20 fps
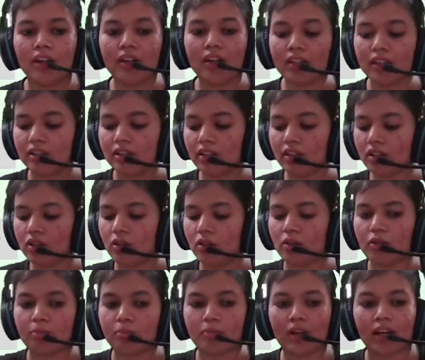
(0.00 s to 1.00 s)
Okay, so whenever
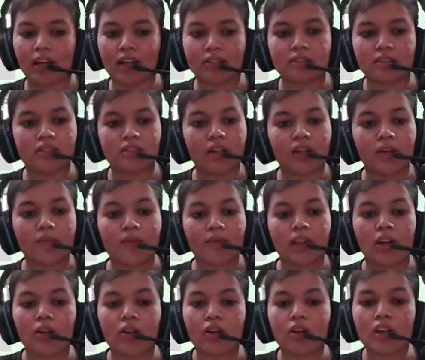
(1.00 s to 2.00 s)
they absorb sunlight, they
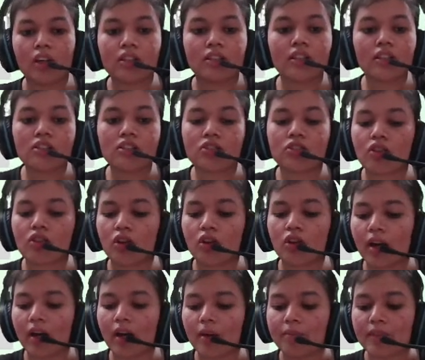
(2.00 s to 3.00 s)
absorb light energy, what happens, they emit